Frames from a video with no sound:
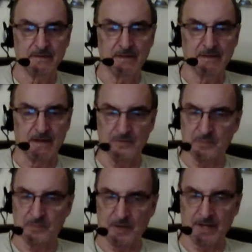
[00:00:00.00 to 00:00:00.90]
and you
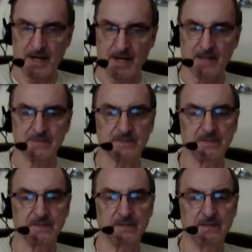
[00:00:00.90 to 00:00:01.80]
pray and ask,
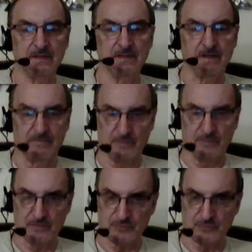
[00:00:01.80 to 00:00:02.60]
if you're a true